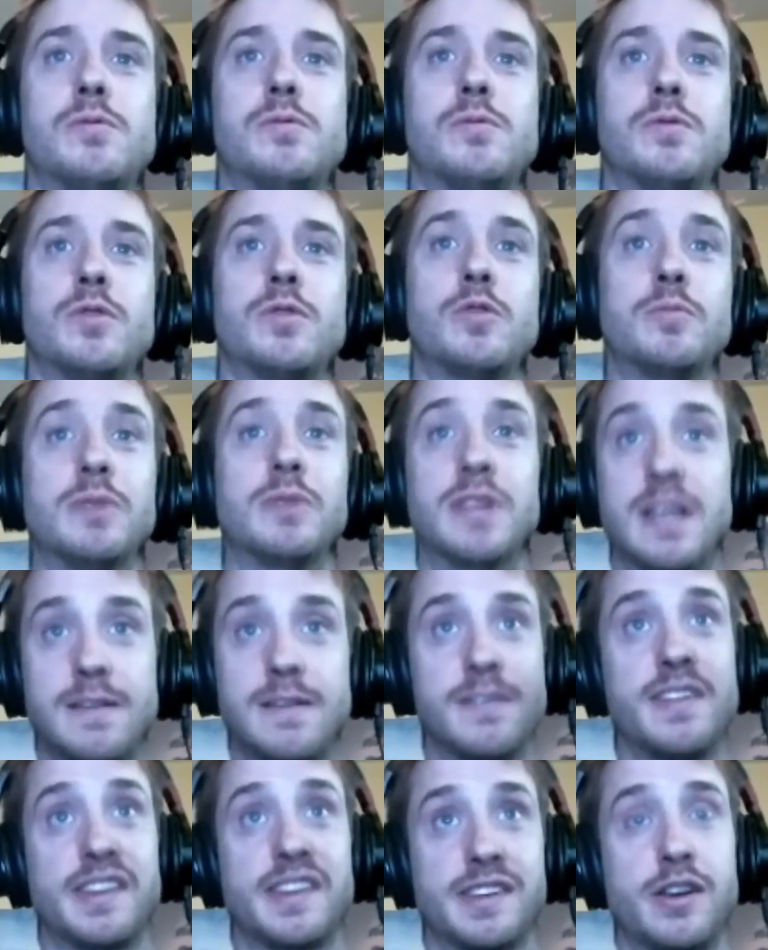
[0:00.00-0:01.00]
who believe
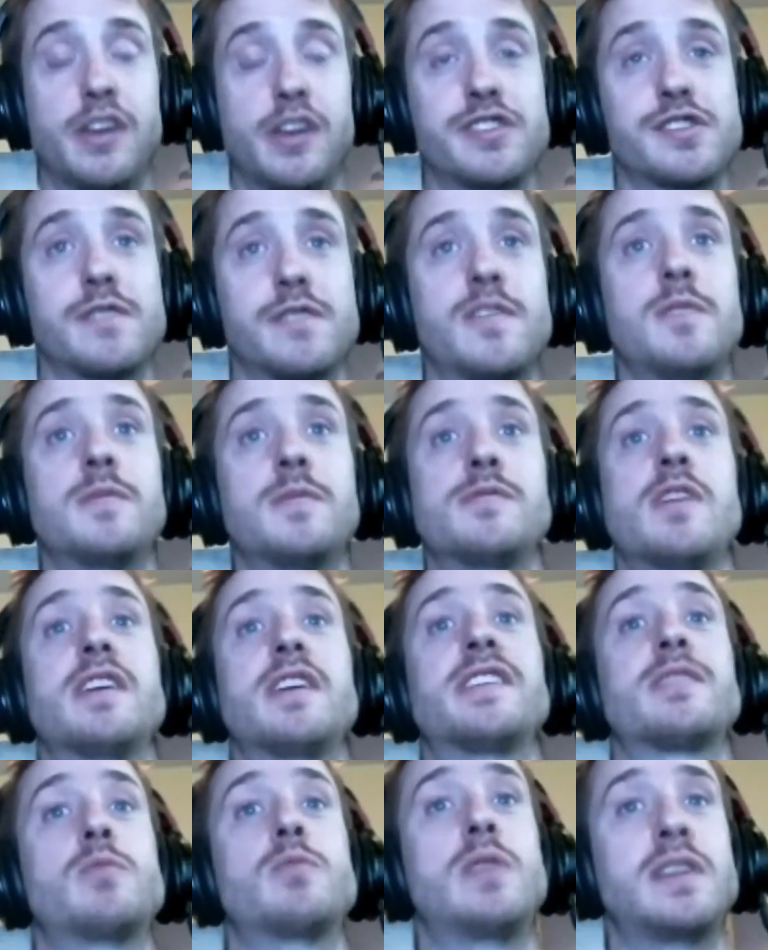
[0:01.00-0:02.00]
in this culture of human
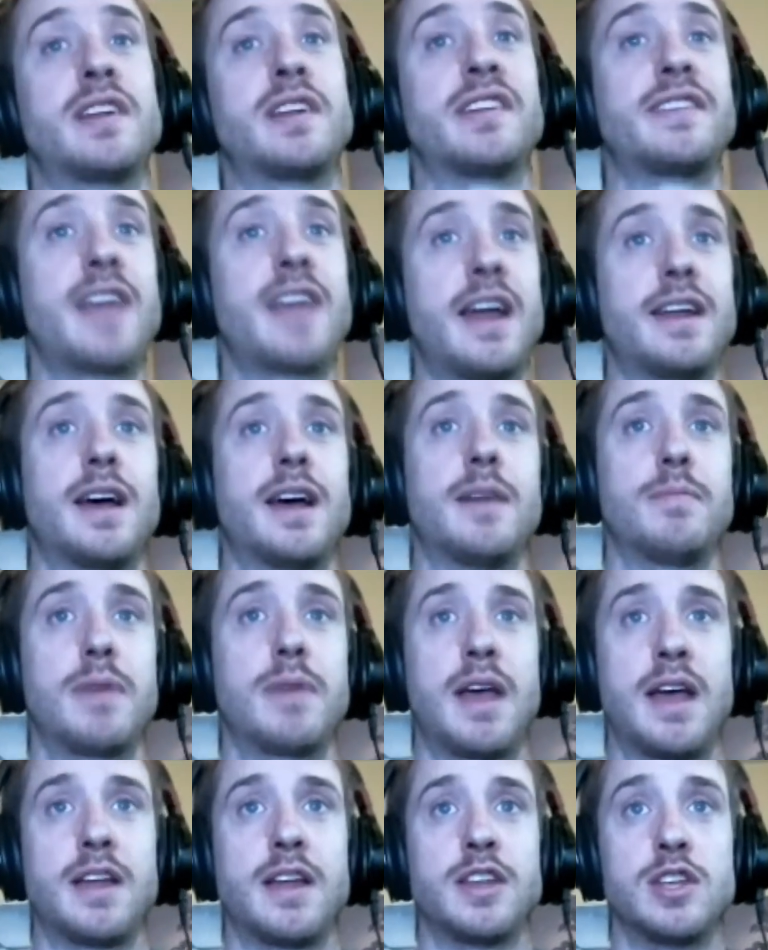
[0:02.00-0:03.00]
rights willing to stand up
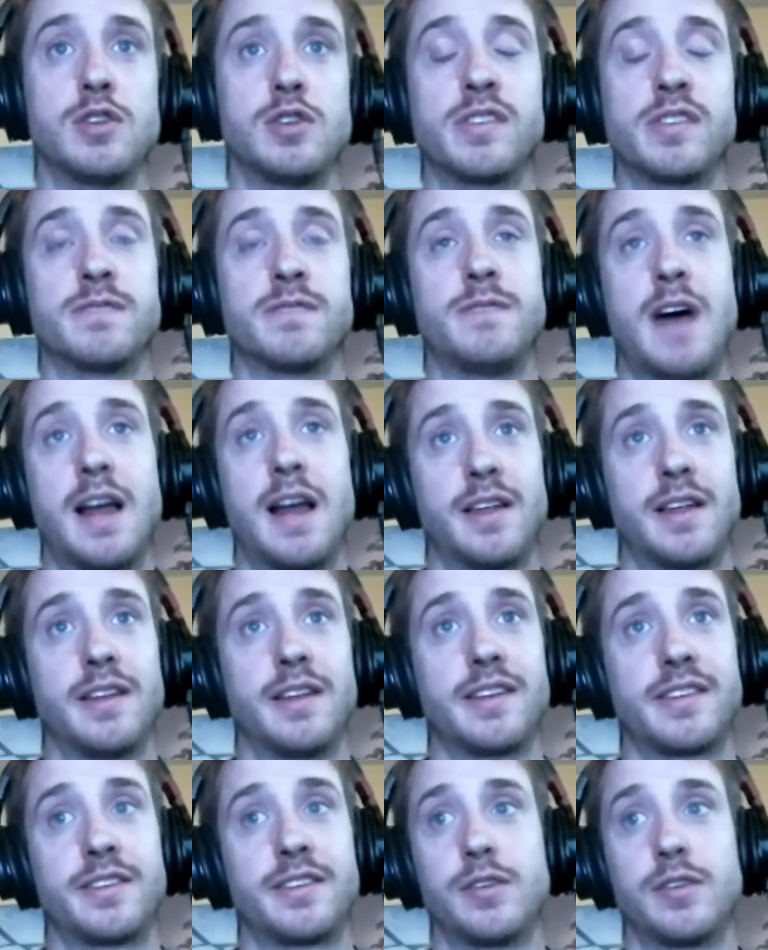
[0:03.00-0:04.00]
and use
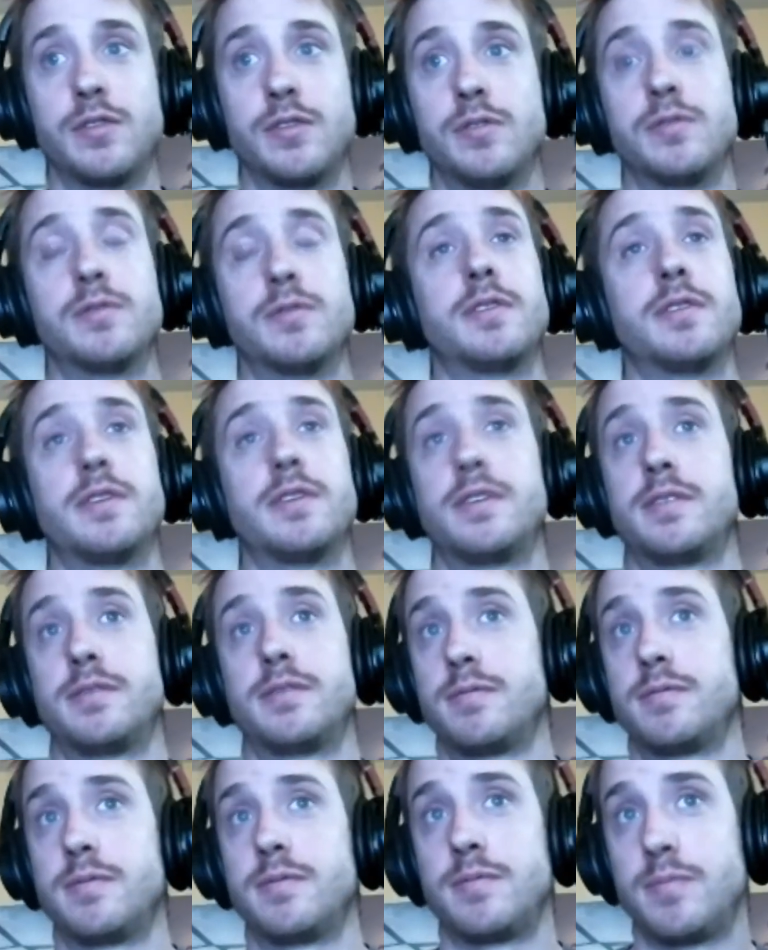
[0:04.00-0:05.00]
violence to
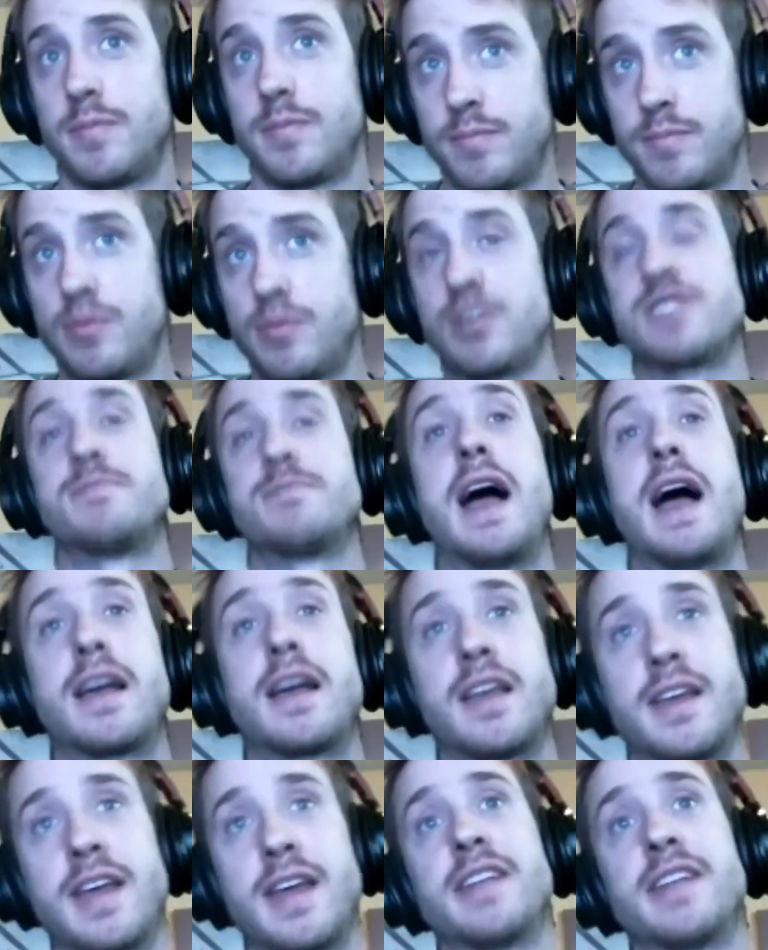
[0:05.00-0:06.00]
push back
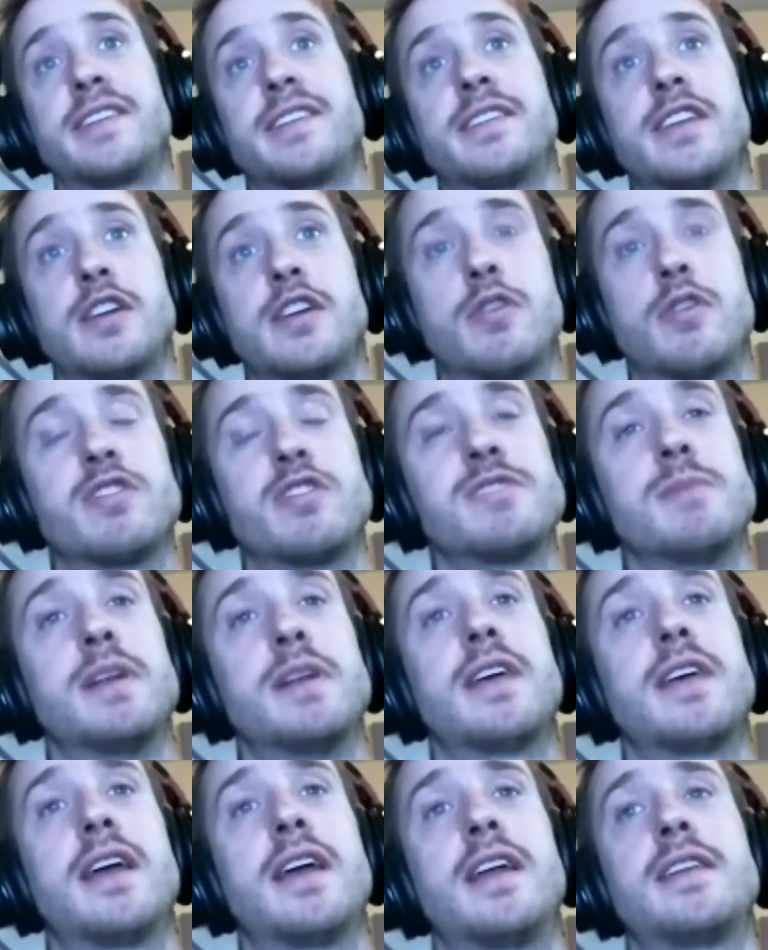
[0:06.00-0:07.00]
against the encroachment.
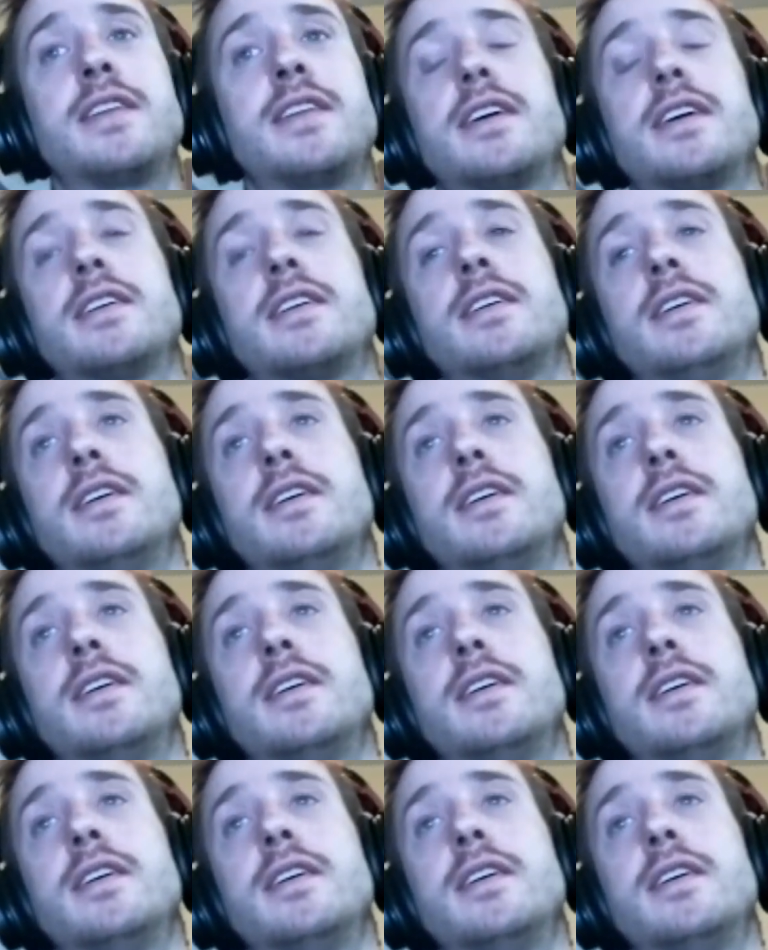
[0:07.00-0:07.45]
And I think,